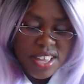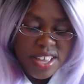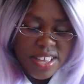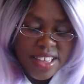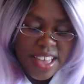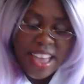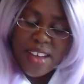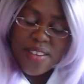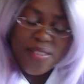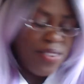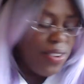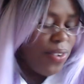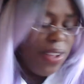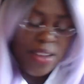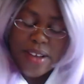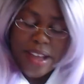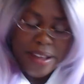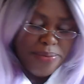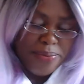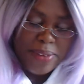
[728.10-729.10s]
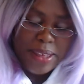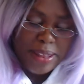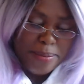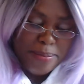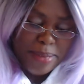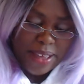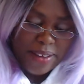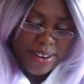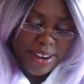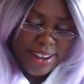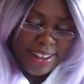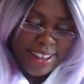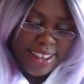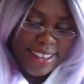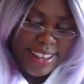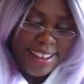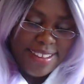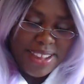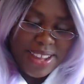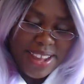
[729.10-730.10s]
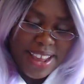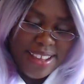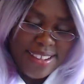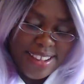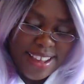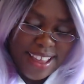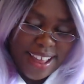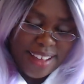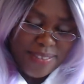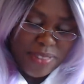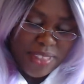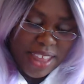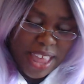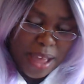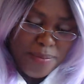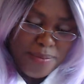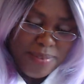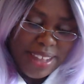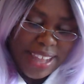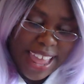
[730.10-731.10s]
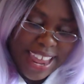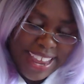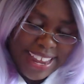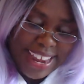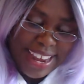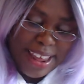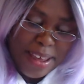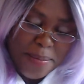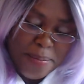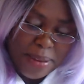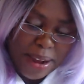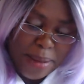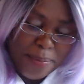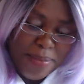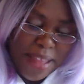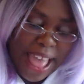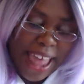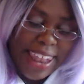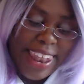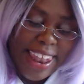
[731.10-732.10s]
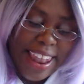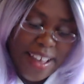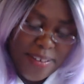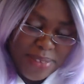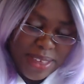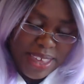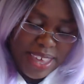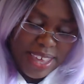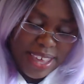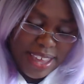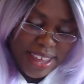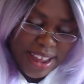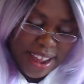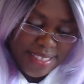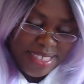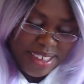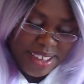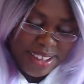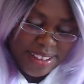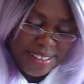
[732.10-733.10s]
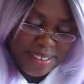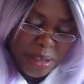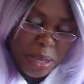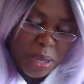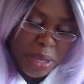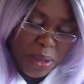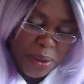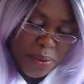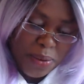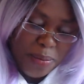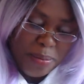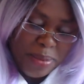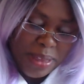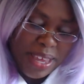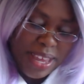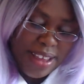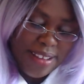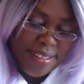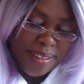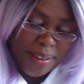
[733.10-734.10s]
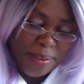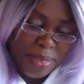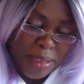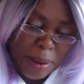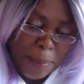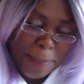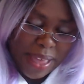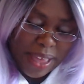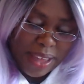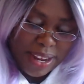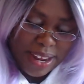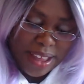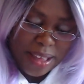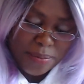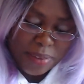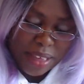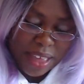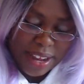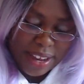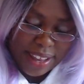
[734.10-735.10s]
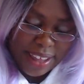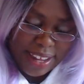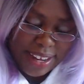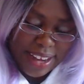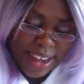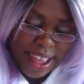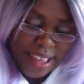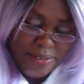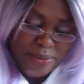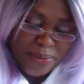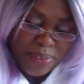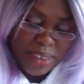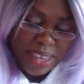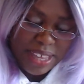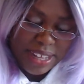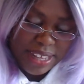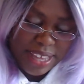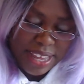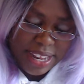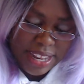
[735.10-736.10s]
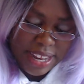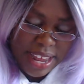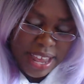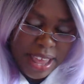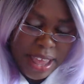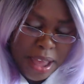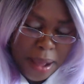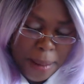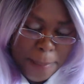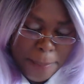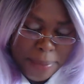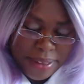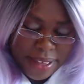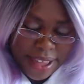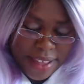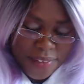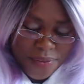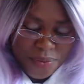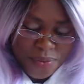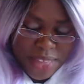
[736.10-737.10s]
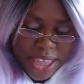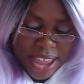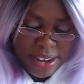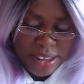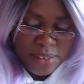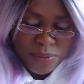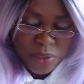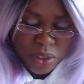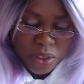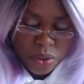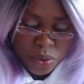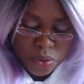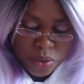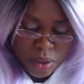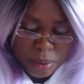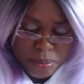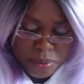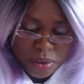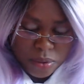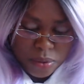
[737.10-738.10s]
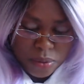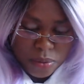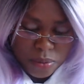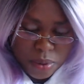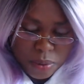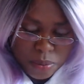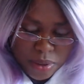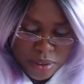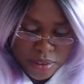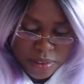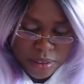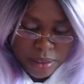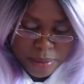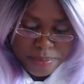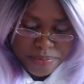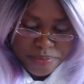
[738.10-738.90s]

I don't know how I feel about it. Like, it's, it's I'm, I'm liking it, but I'm not loving it. I think it's cute, but it's something about it I'm kind of, like, not feeling. But that even goes up to, what was it?